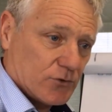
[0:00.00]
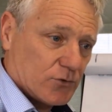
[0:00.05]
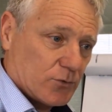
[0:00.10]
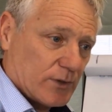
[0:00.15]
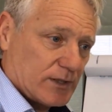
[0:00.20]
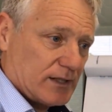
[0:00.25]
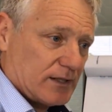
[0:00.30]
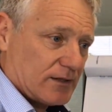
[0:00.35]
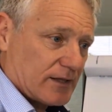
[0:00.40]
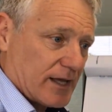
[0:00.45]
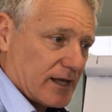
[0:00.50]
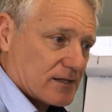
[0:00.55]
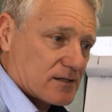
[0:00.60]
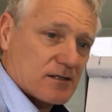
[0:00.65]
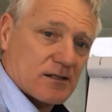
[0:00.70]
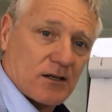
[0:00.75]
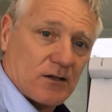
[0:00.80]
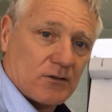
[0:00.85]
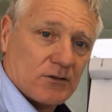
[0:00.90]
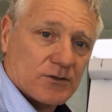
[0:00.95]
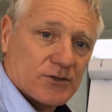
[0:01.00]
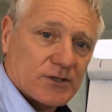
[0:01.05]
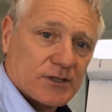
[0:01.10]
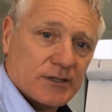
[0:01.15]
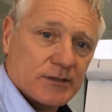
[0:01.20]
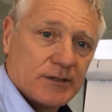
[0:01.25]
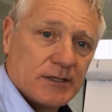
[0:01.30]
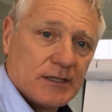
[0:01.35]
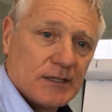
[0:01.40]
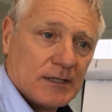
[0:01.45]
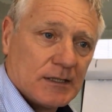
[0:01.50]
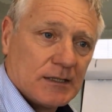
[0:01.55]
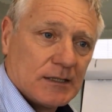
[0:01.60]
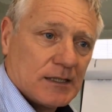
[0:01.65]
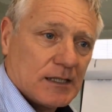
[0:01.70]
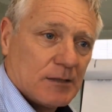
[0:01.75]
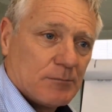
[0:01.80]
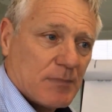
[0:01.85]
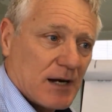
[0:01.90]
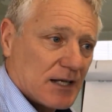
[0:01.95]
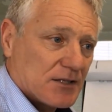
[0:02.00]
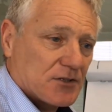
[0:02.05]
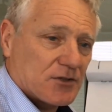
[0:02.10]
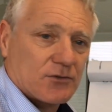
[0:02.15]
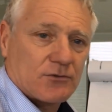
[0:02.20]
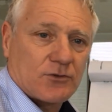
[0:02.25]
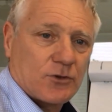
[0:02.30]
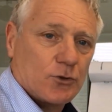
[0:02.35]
$20,000 a month,